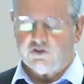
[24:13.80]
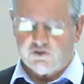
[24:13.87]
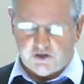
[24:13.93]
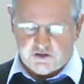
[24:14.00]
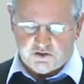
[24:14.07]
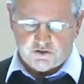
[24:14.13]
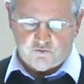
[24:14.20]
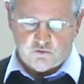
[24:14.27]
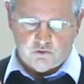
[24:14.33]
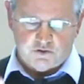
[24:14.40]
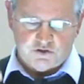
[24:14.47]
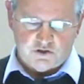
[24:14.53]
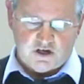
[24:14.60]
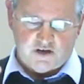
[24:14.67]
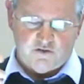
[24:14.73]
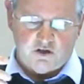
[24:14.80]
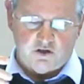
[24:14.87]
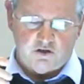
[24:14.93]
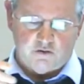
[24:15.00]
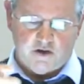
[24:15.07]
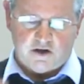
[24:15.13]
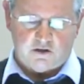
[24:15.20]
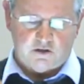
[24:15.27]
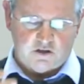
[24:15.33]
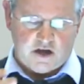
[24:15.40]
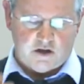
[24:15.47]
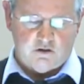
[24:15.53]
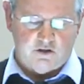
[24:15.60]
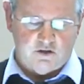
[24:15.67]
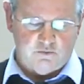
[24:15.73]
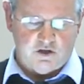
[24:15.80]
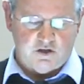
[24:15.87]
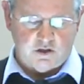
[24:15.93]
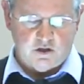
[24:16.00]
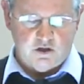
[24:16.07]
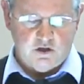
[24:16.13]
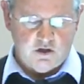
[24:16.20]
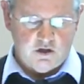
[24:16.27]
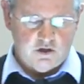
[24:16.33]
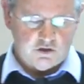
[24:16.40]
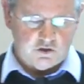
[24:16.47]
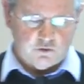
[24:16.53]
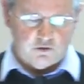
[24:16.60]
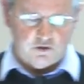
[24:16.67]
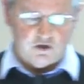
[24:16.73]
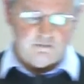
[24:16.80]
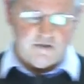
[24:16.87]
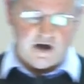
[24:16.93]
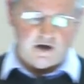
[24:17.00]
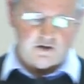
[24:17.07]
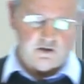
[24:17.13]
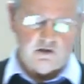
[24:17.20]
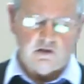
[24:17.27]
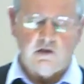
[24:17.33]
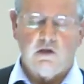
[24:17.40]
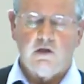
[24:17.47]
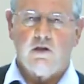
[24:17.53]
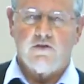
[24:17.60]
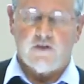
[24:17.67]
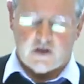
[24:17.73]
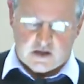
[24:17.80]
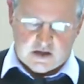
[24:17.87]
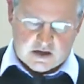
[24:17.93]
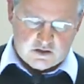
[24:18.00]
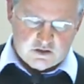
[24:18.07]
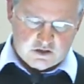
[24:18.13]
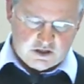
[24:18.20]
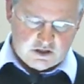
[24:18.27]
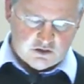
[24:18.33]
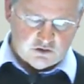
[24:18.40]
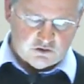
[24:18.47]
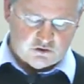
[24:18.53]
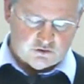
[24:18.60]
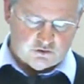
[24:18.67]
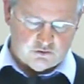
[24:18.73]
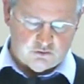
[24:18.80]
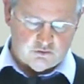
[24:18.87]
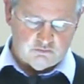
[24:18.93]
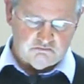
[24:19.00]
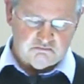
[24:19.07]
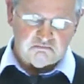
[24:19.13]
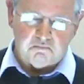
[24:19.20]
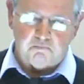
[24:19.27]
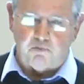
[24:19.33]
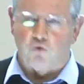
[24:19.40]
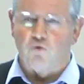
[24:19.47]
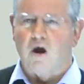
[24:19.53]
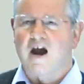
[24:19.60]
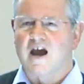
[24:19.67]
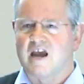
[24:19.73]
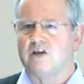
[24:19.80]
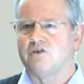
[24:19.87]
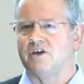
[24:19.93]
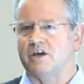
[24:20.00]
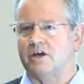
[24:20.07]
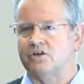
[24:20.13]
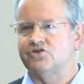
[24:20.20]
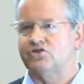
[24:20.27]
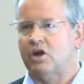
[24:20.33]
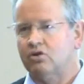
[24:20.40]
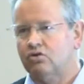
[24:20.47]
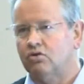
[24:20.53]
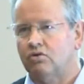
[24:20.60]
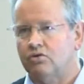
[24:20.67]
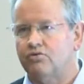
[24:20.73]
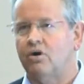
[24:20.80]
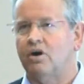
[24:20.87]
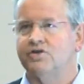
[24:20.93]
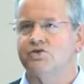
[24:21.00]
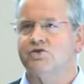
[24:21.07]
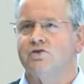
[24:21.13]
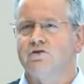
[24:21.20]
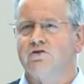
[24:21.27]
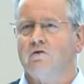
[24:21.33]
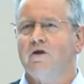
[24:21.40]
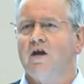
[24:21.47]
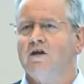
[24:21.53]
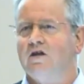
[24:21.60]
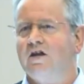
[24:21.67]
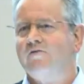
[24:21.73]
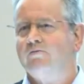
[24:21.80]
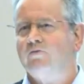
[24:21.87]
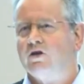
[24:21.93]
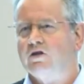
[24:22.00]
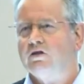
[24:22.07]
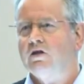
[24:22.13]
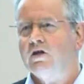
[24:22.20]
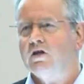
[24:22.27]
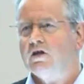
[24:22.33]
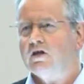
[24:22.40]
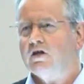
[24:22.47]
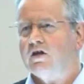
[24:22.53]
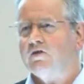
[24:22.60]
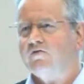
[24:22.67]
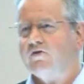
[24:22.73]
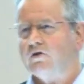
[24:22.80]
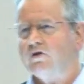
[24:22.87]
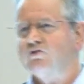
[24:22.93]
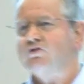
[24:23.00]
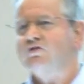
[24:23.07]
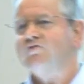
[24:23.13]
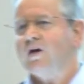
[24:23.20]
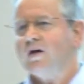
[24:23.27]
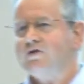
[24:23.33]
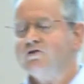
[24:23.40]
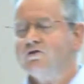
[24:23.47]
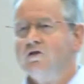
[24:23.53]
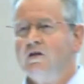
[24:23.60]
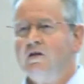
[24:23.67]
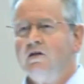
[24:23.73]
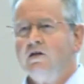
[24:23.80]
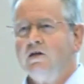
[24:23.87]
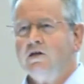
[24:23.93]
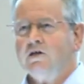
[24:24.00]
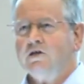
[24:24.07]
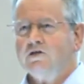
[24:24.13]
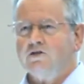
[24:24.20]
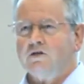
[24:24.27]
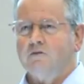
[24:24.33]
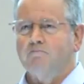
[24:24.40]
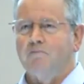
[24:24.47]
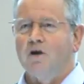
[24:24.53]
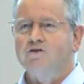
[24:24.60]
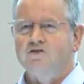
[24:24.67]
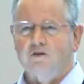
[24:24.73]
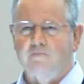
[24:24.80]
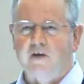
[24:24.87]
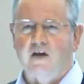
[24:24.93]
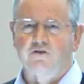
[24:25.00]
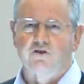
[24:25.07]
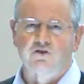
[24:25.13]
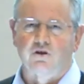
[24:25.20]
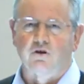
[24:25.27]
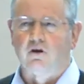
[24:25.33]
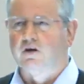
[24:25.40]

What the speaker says: And Jesus, of course, is having a direct attack on them here, talking about their need to parade their so-called righteousness around in everybody else's face, to boast about the